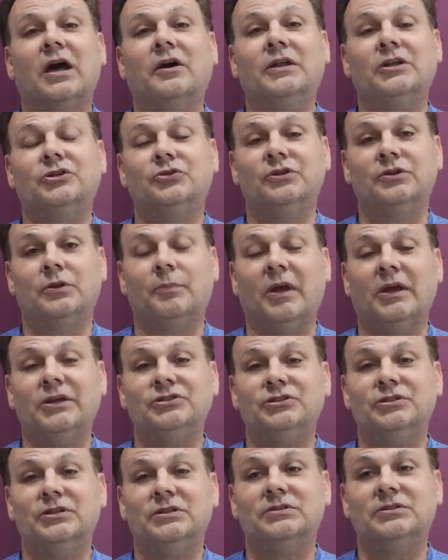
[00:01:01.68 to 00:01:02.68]
how they treat the
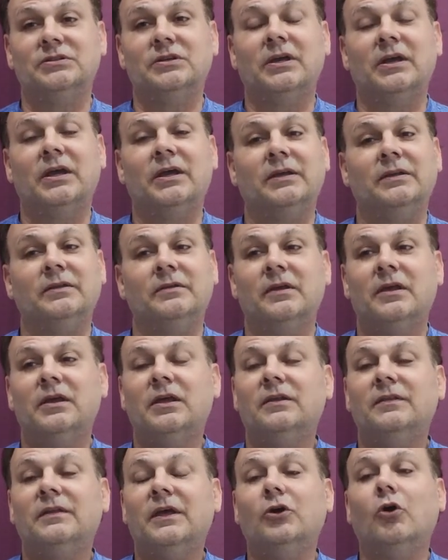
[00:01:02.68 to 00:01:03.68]
patients, and
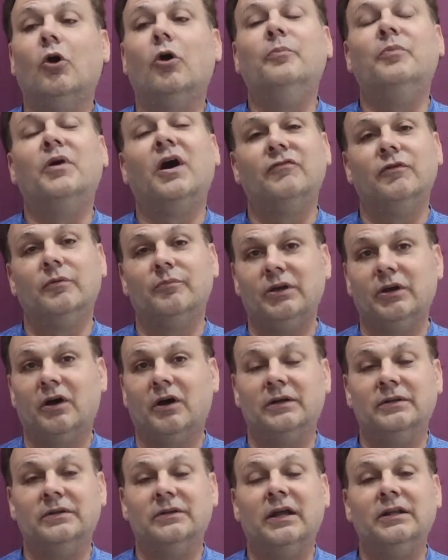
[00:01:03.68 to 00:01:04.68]
they go above and
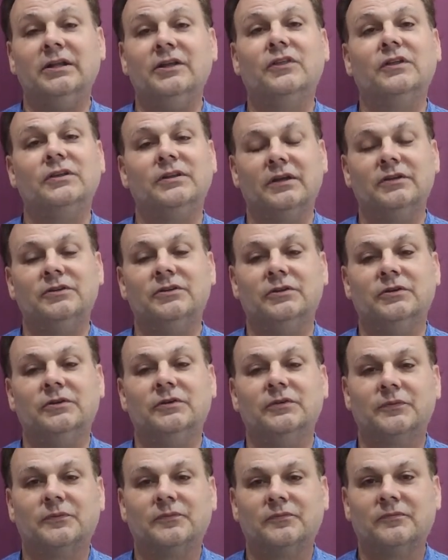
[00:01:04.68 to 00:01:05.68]
beyond anything they do.
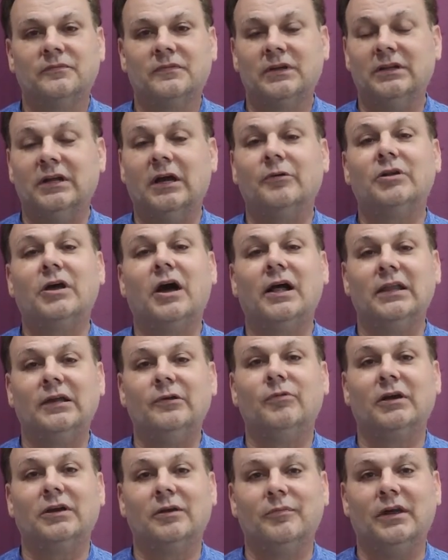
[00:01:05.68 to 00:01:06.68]
And I would highly
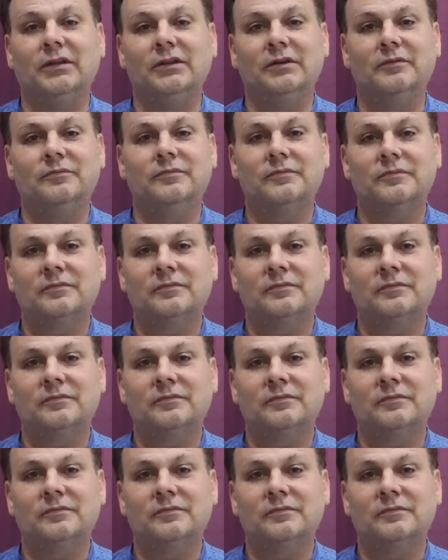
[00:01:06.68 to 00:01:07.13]
recommend it.